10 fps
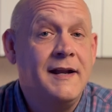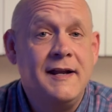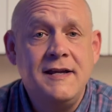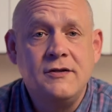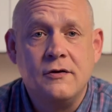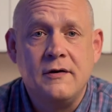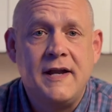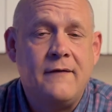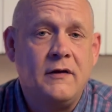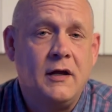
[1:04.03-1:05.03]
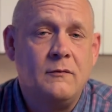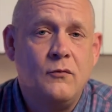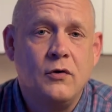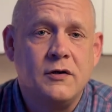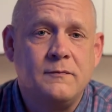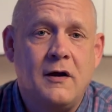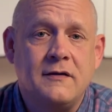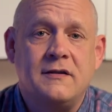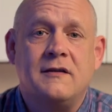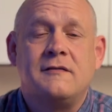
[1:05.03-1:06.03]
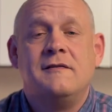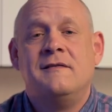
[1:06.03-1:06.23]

it easier to navigate the mortgage process.